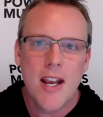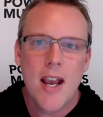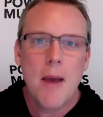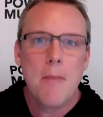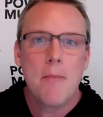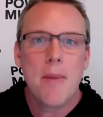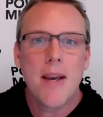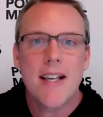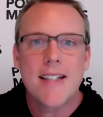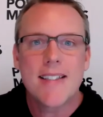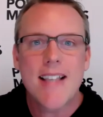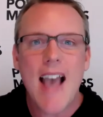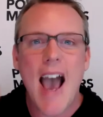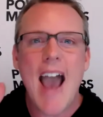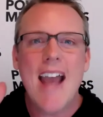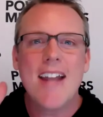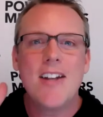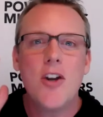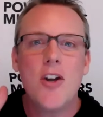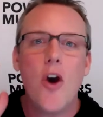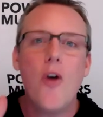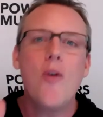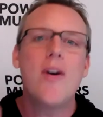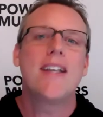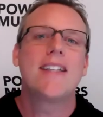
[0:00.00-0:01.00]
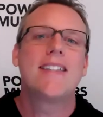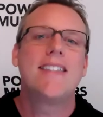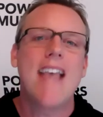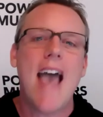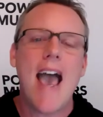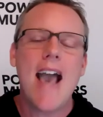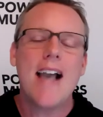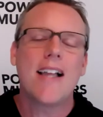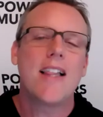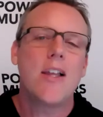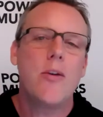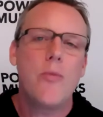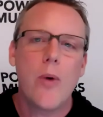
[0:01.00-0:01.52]
because I know
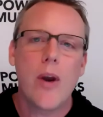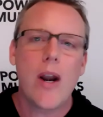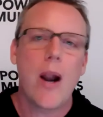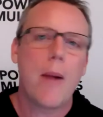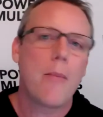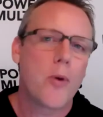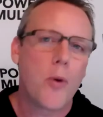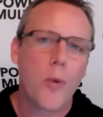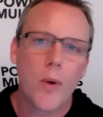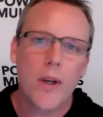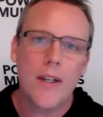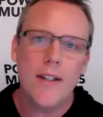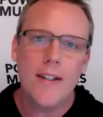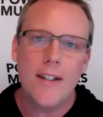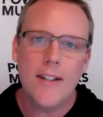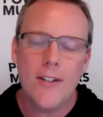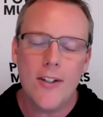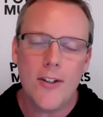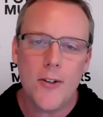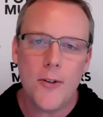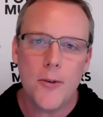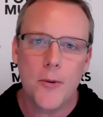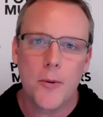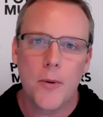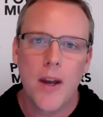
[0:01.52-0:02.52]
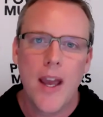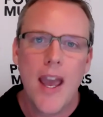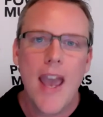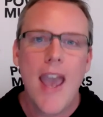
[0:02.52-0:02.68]
exactly what I'm going to do.